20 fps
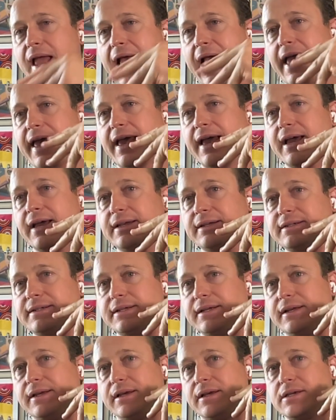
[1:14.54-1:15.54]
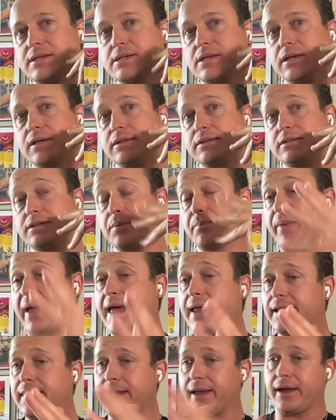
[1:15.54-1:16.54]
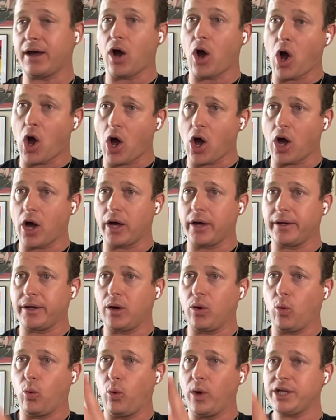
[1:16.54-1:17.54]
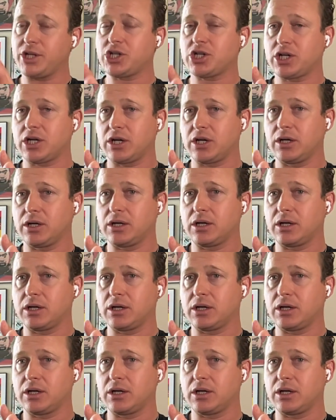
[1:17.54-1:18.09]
And depending on which